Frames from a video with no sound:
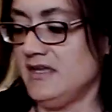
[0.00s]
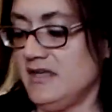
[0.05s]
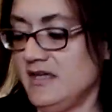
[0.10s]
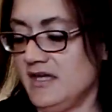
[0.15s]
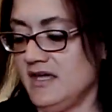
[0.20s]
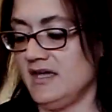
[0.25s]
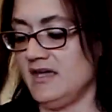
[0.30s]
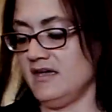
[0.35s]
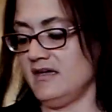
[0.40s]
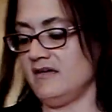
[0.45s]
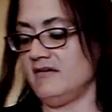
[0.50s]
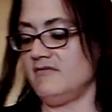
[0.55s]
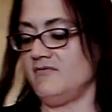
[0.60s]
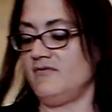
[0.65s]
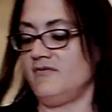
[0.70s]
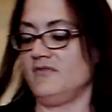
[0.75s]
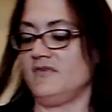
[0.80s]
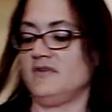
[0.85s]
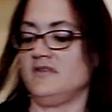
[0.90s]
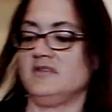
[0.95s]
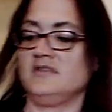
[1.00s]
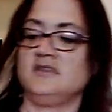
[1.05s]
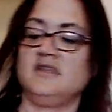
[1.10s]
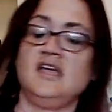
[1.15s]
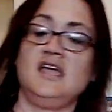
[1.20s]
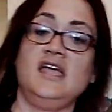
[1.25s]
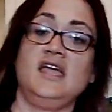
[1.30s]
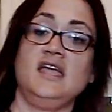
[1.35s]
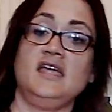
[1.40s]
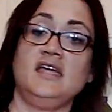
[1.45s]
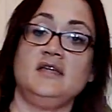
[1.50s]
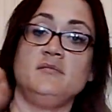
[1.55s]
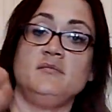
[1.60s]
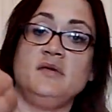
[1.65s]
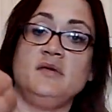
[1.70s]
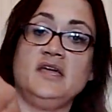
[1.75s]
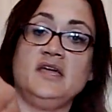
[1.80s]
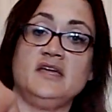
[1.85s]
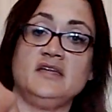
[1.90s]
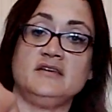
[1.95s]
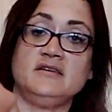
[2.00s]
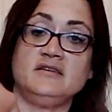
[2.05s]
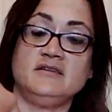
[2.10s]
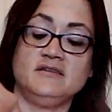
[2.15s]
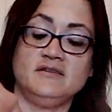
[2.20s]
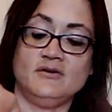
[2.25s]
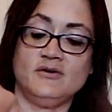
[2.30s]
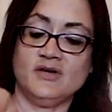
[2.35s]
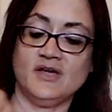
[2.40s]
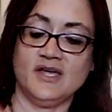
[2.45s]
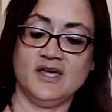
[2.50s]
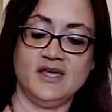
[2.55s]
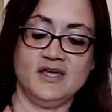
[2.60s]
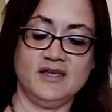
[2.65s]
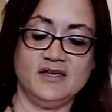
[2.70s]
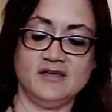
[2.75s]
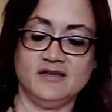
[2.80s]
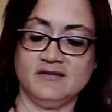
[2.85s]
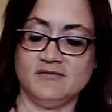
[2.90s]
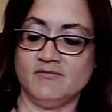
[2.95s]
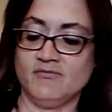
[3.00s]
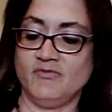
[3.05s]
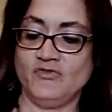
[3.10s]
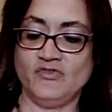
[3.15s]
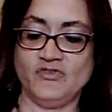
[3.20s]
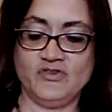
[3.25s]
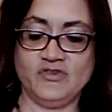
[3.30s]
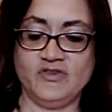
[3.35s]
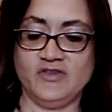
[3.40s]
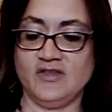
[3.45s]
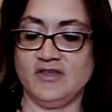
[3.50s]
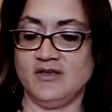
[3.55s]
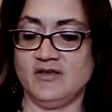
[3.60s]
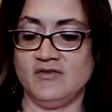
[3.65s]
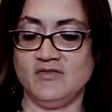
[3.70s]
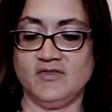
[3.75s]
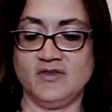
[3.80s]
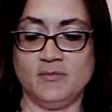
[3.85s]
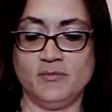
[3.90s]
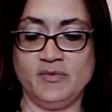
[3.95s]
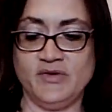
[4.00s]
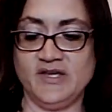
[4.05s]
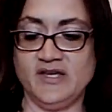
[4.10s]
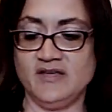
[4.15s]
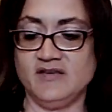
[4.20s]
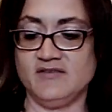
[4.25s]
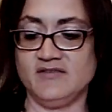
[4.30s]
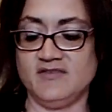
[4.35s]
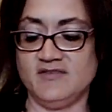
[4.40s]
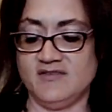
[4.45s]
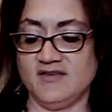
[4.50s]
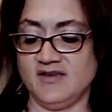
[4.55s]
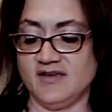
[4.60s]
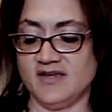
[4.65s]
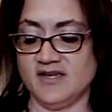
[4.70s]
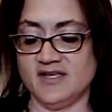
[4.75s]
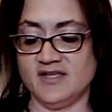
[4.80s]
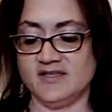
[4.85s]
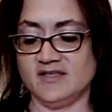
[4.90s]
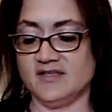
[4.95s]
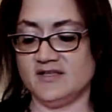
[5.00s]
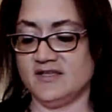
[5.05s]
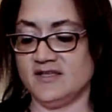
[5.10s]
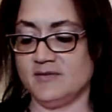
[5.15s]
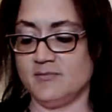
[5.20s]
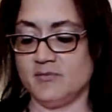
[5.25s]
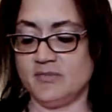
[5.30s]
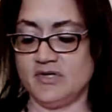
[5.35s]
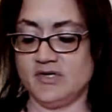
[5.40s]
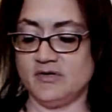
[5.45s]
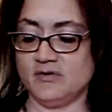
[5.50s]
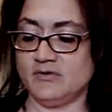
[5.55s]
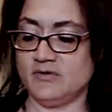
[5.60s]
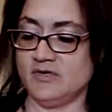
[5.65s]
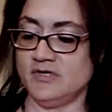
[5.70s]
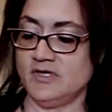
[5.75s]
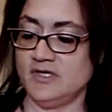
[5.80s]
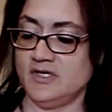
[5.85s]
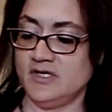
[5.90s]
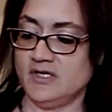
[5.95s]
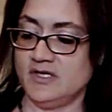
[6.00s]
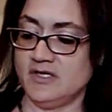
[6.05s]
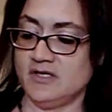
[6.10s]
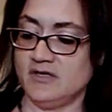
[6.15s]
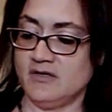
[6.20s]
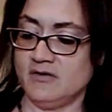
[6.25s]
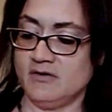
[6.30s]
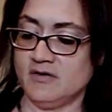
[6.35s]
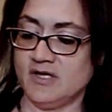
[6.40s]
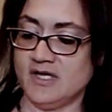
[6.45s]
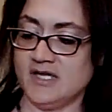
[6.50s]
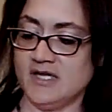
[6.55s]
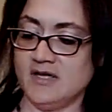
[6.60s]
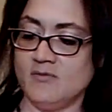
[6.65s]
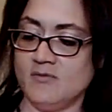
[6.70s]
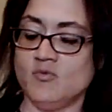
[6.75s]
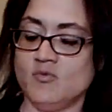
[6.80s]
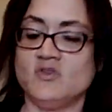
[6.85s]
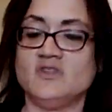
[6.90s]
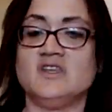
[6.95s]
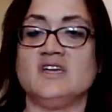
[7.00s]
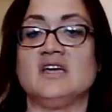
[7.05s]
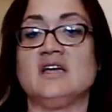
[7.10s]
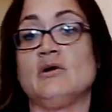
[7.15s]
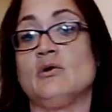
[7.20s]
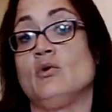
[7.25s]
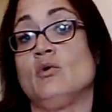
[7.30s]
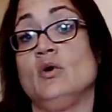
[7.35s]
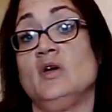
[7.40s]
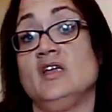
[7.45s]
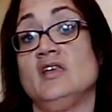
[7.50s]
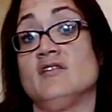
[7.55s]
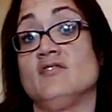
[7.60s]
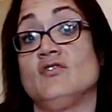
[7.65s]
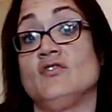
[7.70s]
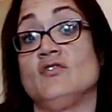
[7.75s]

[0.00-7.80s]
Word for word: You have the Hanging Man, okay? The being stuck in the limbo Okay, with the Queen of